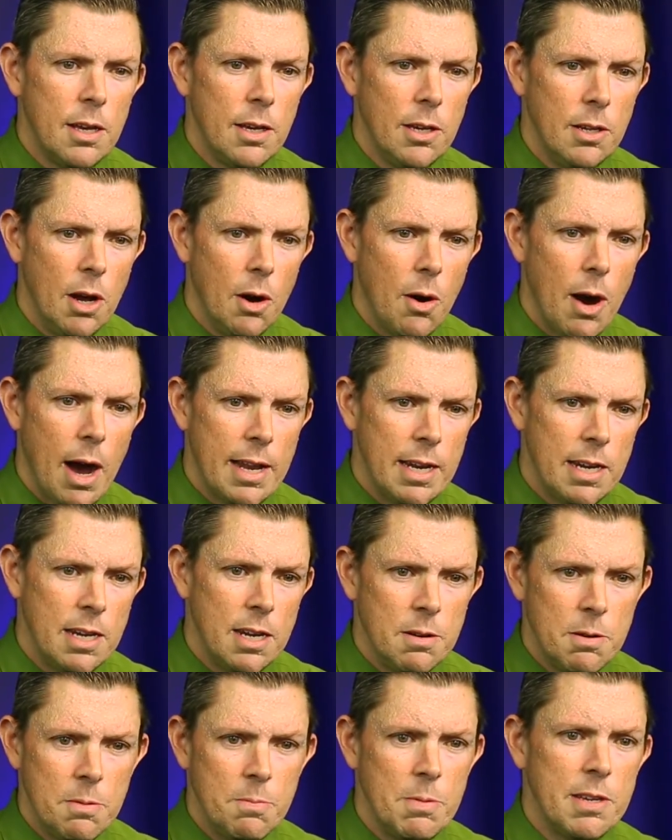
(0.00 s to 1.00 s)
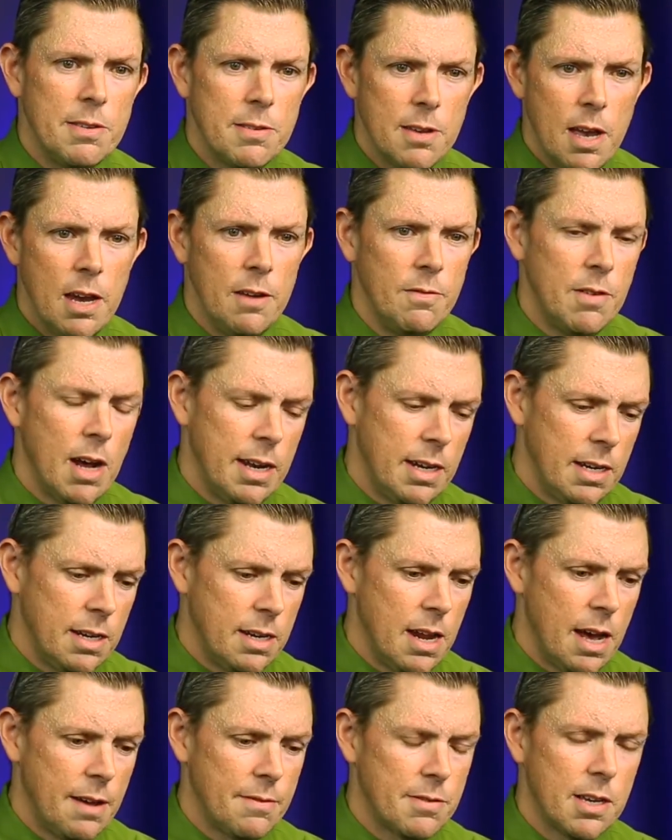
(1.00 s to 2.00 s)
I needed to be saved. I needed
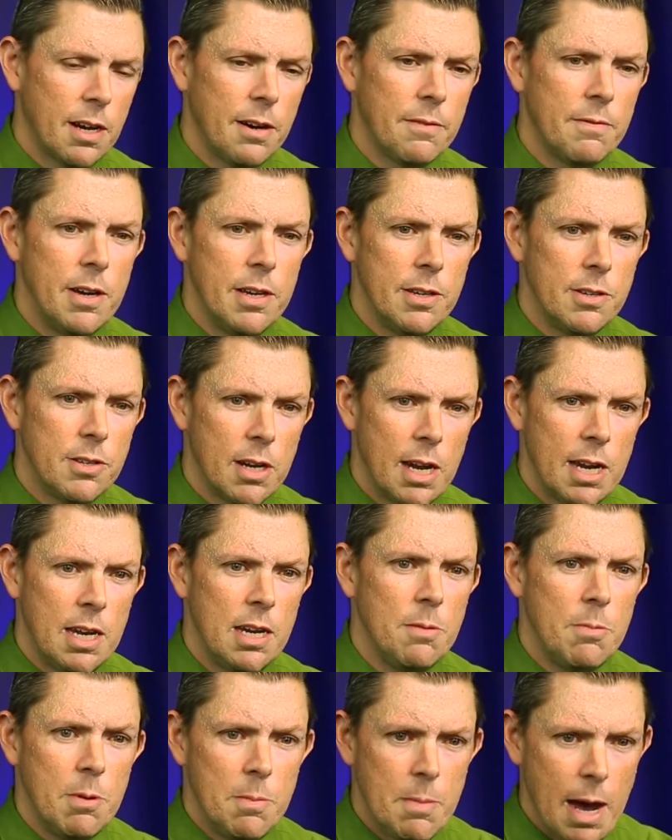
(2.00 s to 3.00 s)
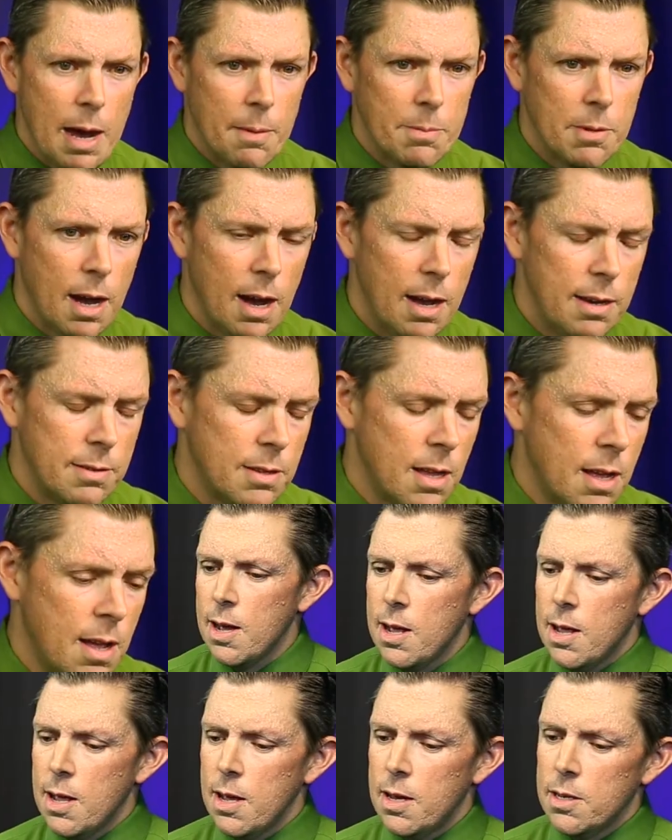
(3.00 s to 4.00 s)
to have salvation. I needed to be baptized.
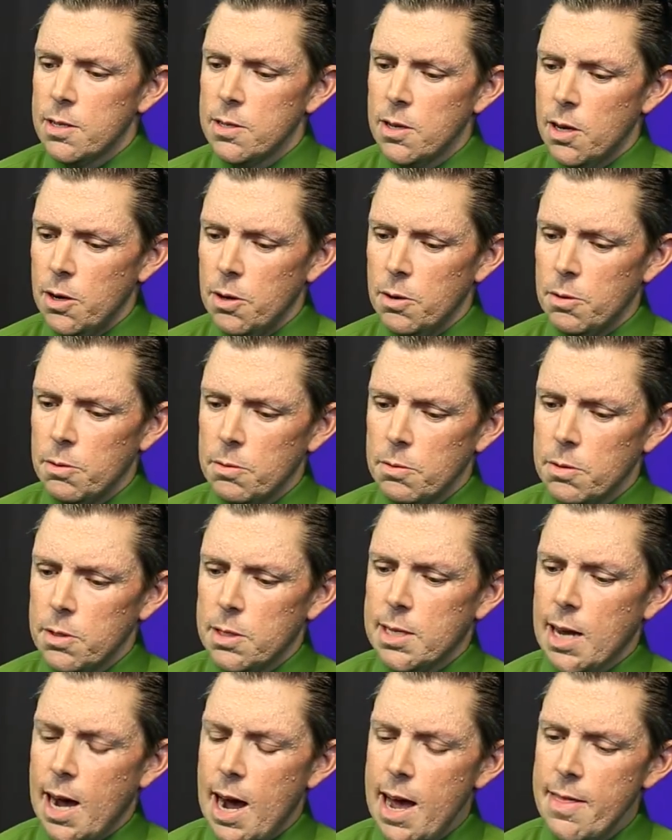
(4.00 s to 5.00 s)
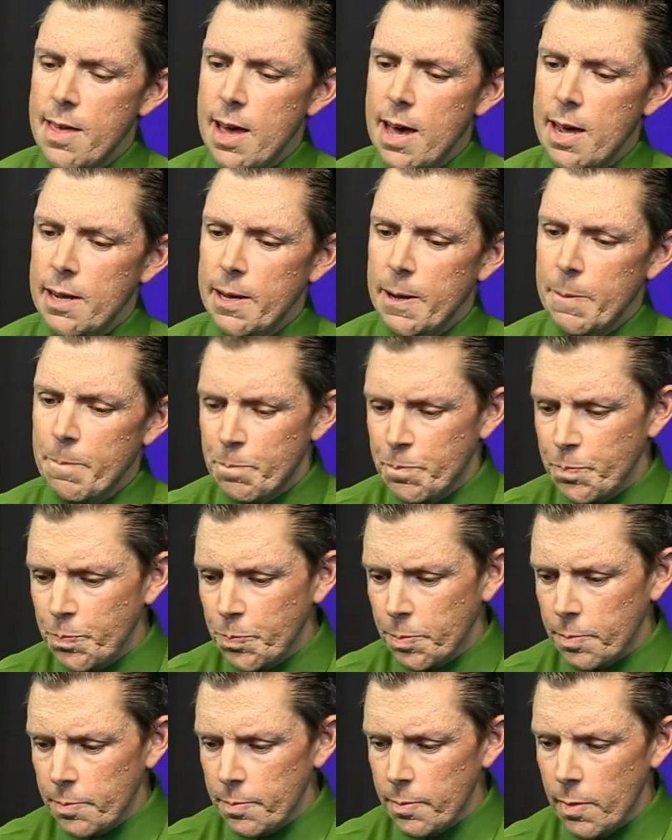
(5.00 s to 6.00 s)
So tie that in.
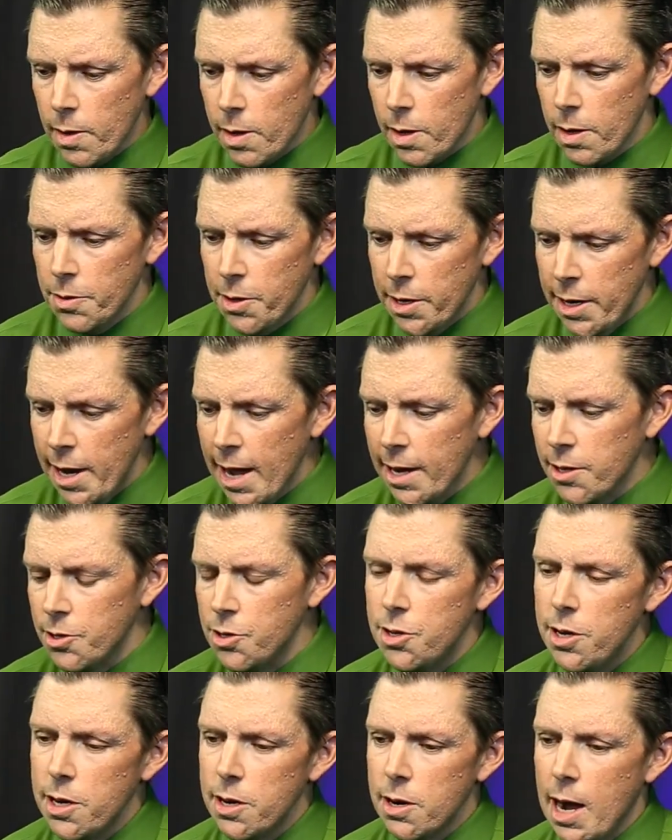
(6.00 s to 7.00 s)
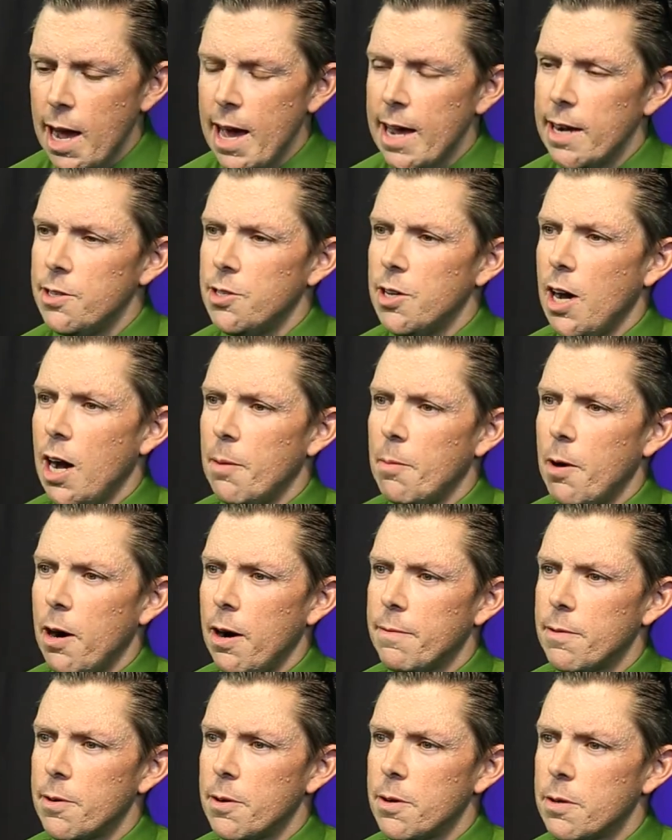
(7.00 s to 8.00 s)
The next year, I had a job
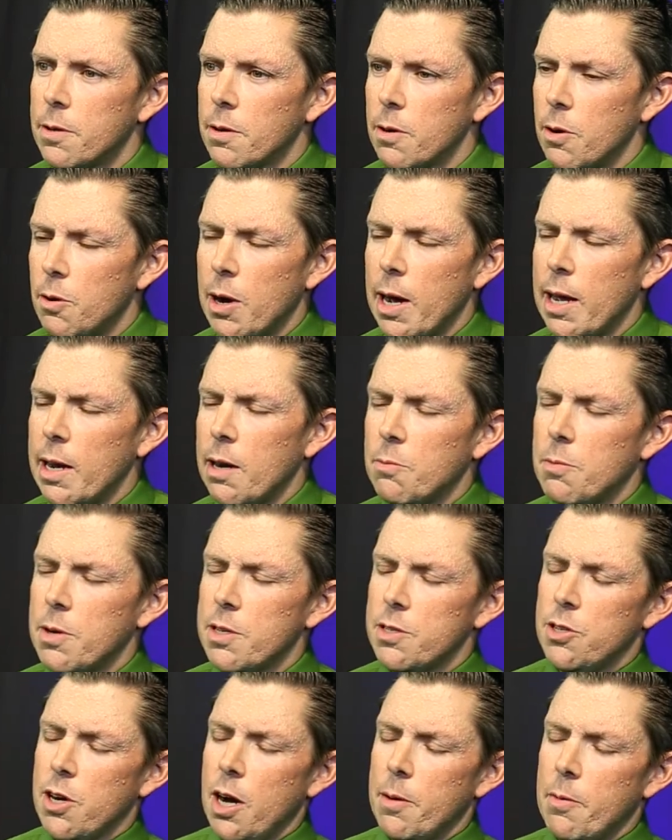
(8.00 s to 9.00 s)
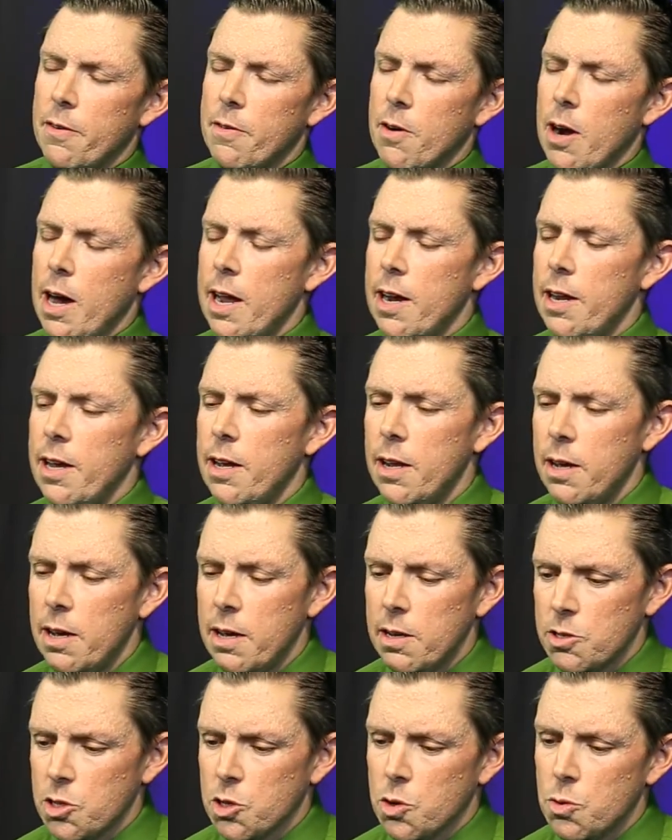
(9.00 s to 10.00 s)
offer. Or I don't want a job offer. I had
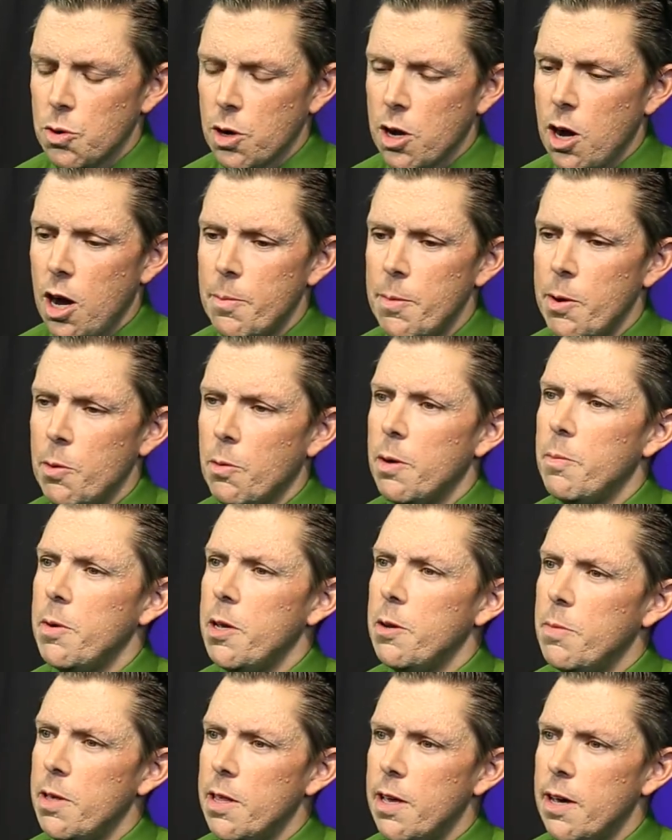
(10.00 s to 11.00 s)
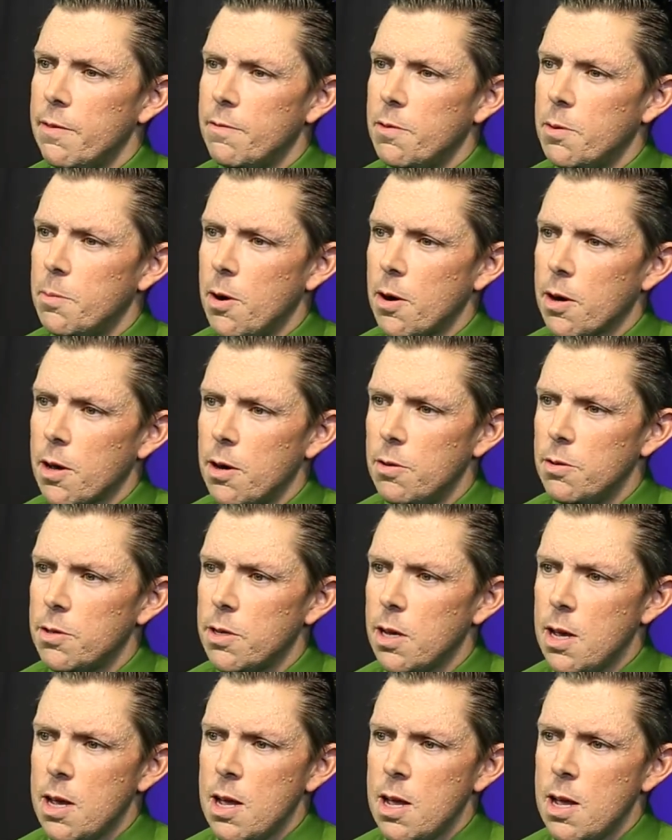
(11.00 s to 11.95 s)
a school called me, wanted me to be the head football coach.